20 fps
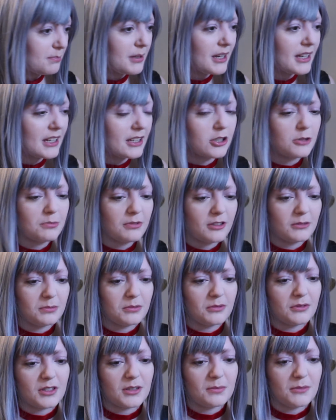pinkish
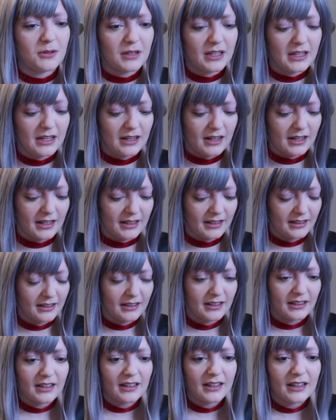purple smoky eye.
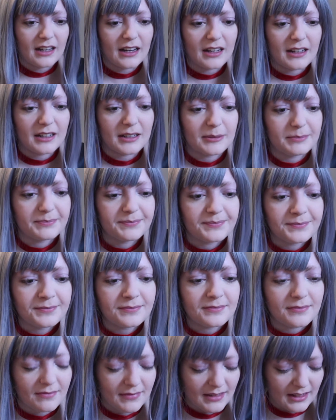
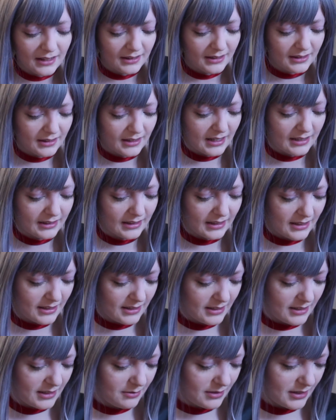And let's
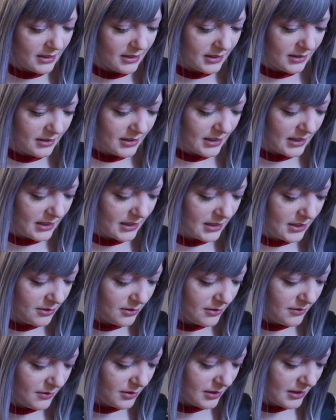see what colors I can
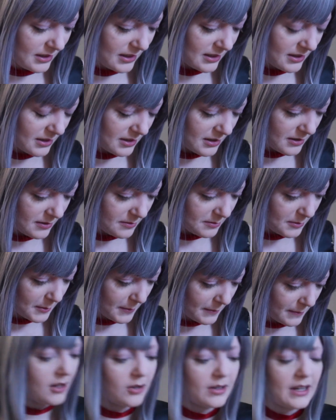use for this.
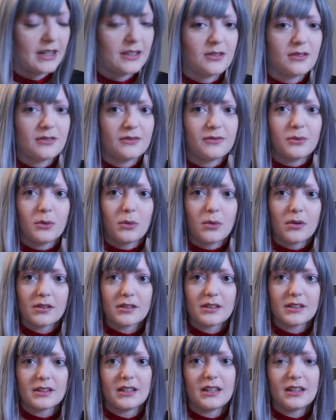Okay, so
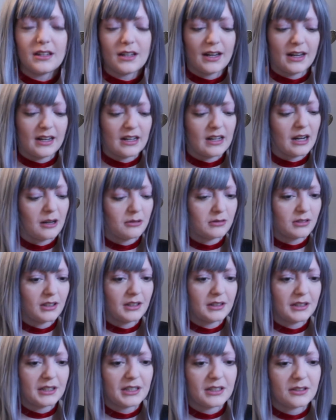for the
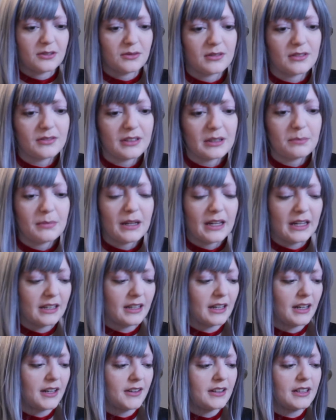outline, sort of like
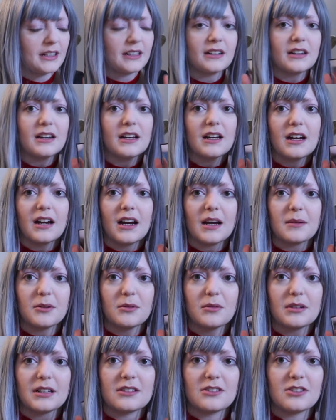pink area, I'm
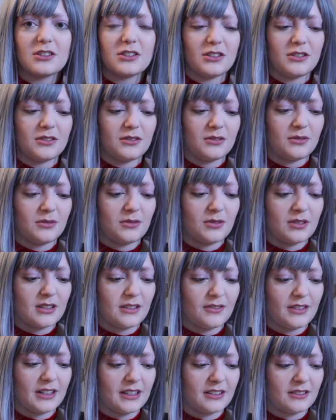going to use,
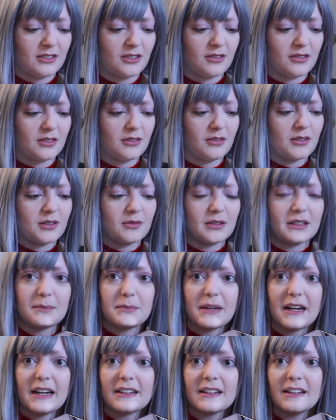if I can turn it all the way
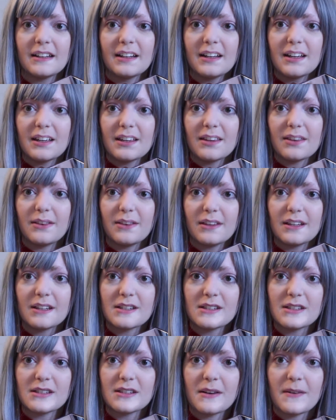back,
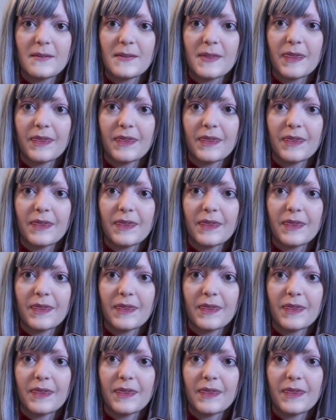this